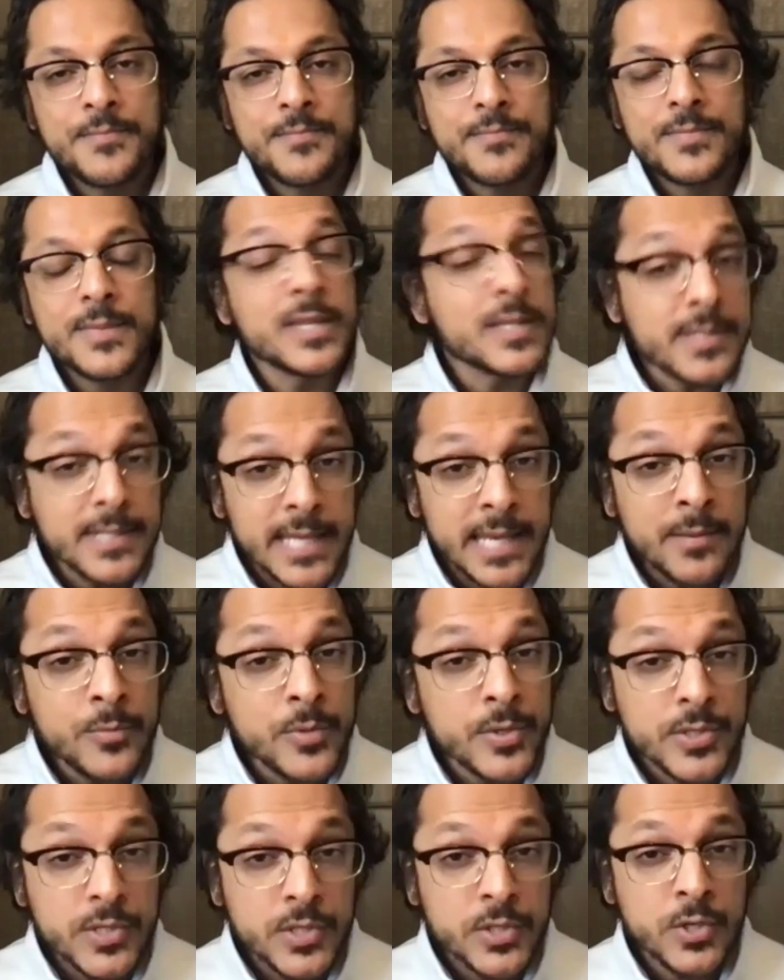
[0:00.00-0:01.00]
The same
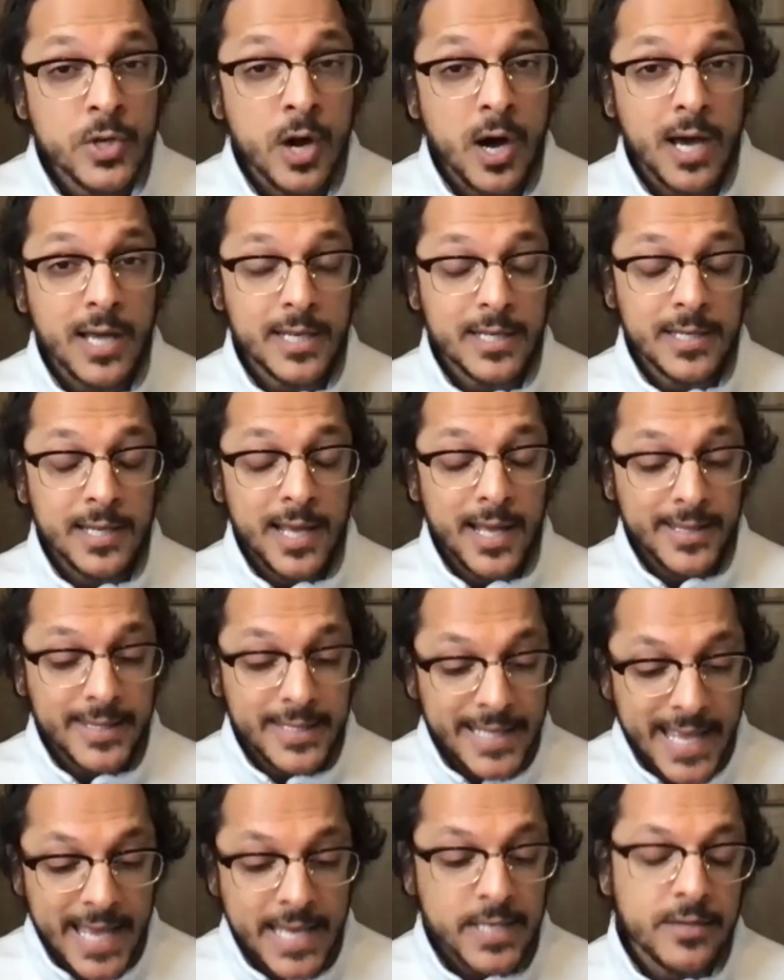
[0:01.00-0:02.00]
was taught at
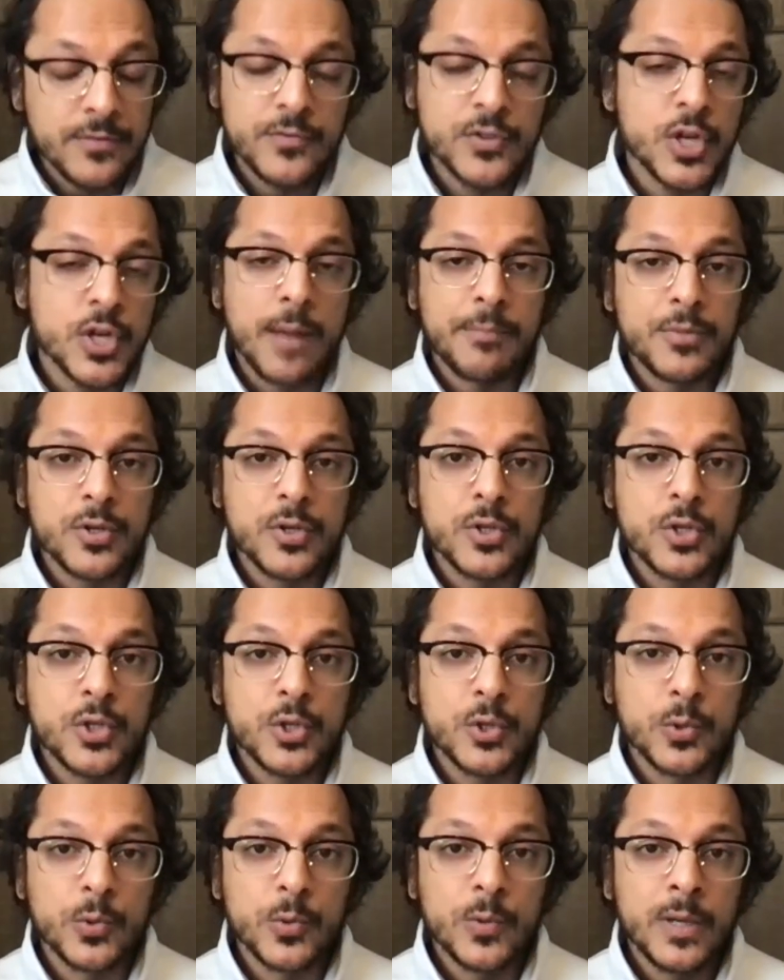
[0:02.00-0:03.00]
the end of chapter
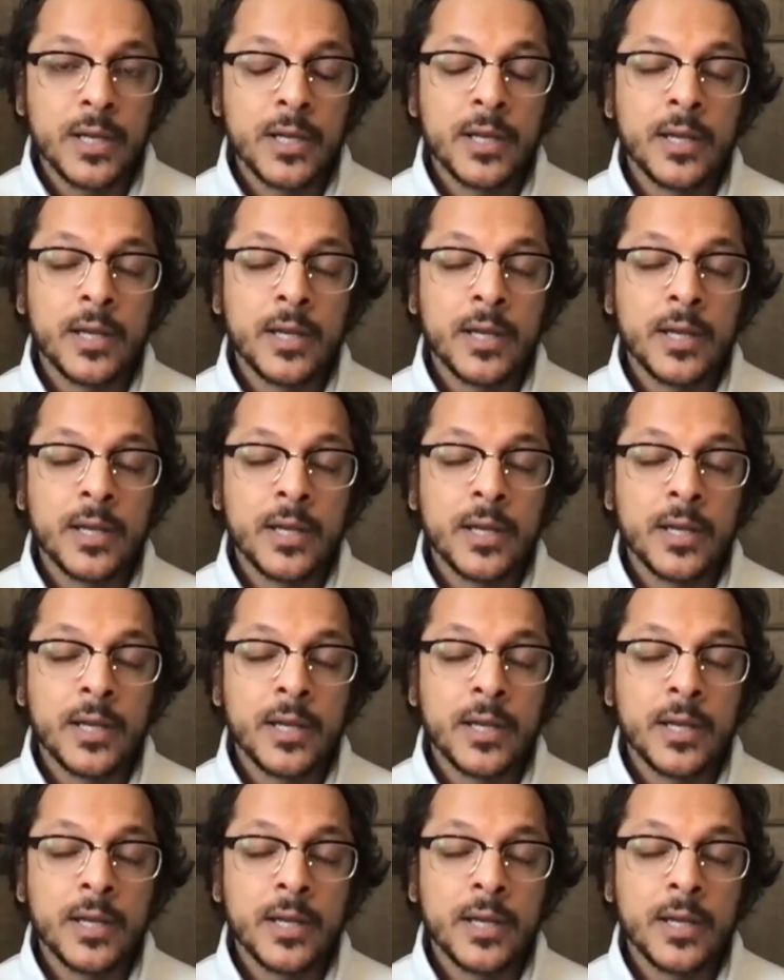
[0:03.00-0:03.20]
two.